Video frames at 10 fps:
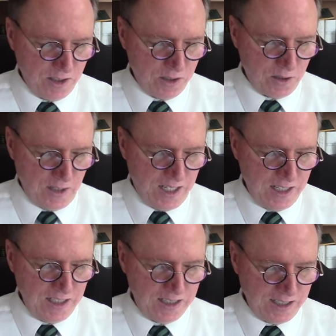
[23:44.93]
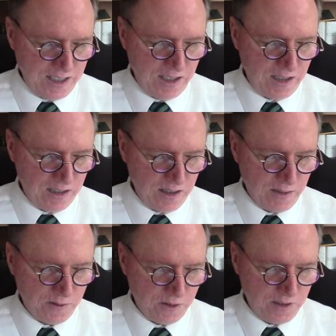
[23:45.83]
to any kind
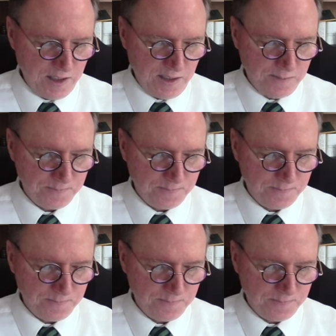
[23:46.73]
of creed.